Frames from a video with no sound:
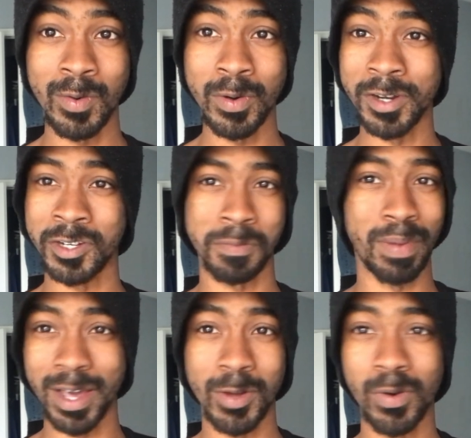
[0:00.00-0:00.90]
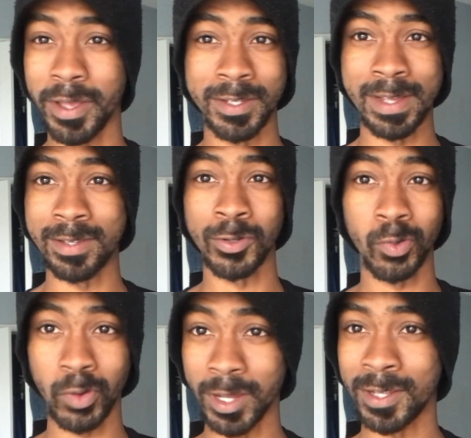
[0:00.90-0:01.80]
which, by the way, is not the
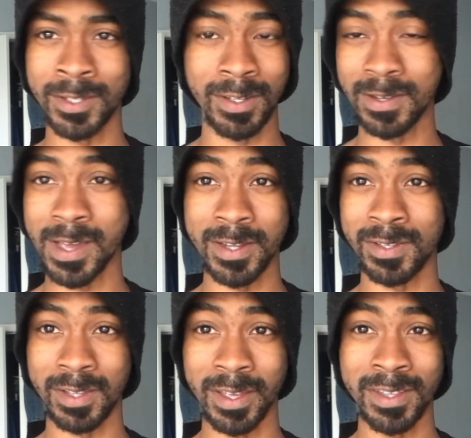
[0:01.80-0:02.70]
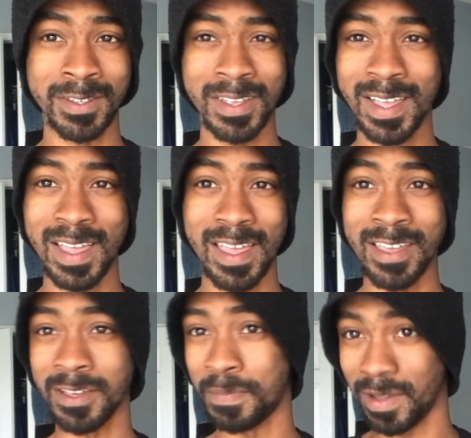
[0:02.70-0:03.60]
greatest in the United States
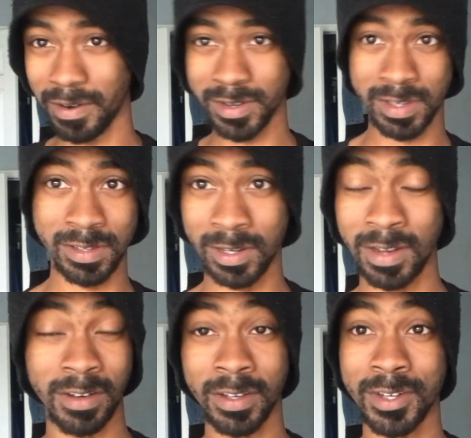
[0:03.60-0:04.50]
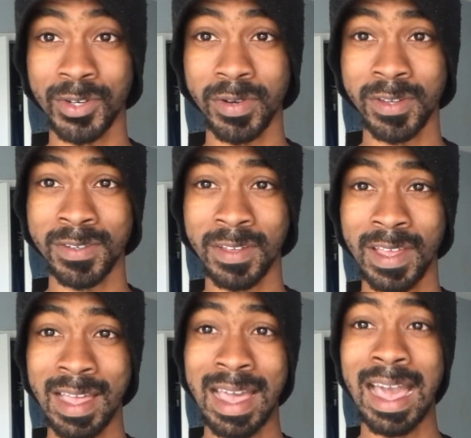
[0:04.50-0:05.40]
in comparison to the other countries.
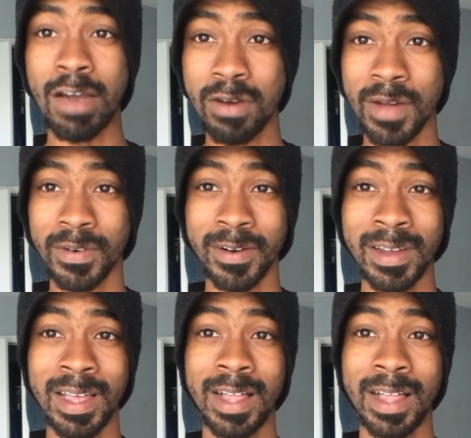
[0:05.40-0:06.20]
However,